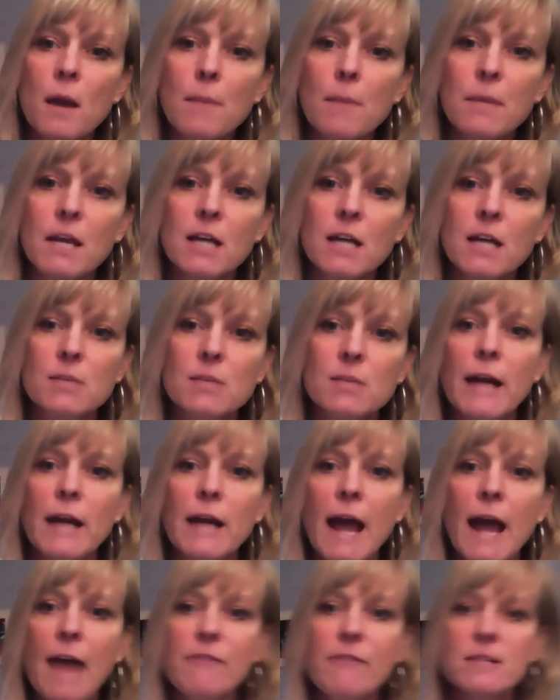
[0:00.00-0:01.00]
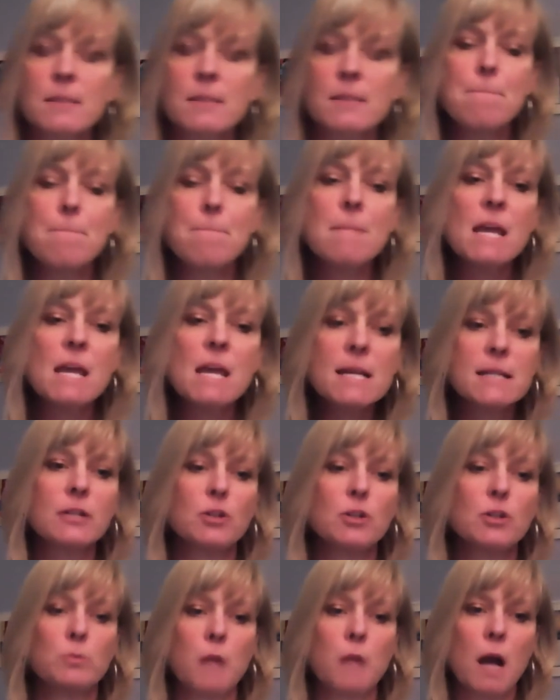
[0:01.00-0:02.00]
because we're going to have this
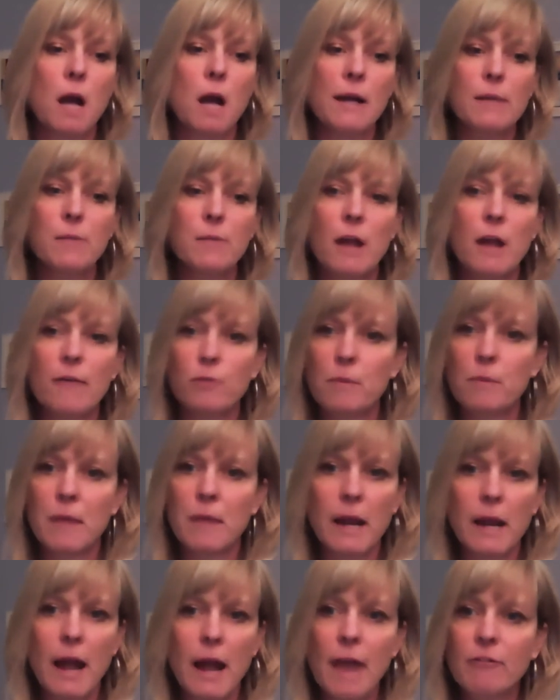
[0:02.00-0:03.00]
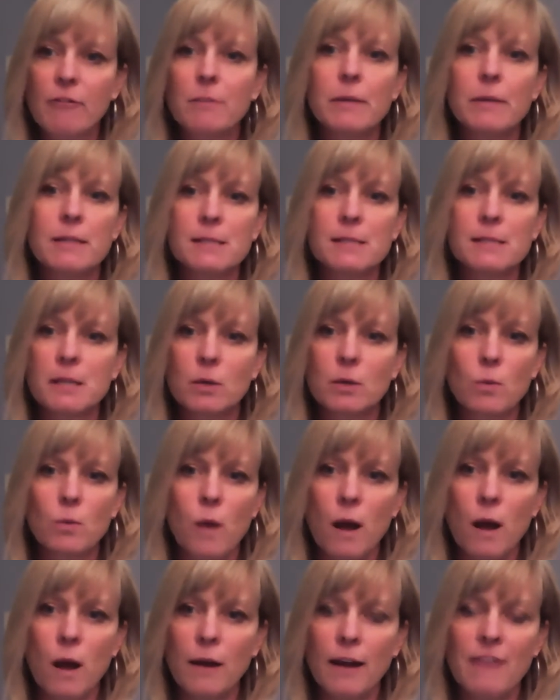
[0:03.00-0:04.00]
amazing new blogging platform that everybody's going to
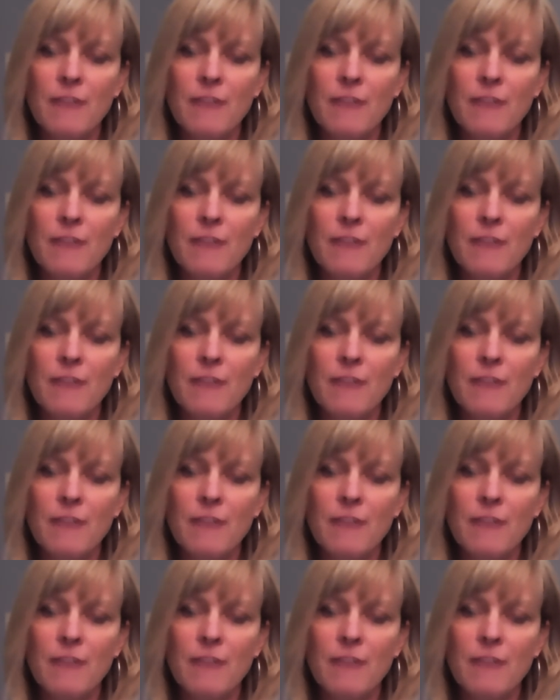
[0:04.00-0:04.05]
want.